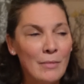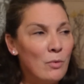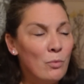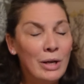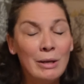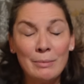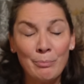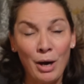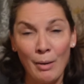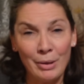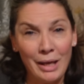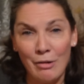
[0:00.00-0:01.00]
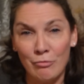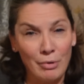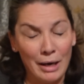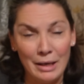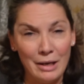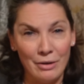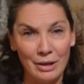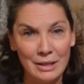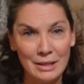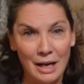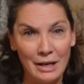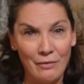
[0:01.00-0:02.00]
We propagate right here
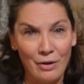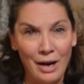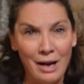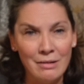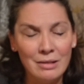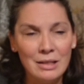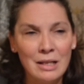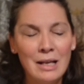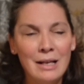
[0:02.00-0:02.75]
inside of our house.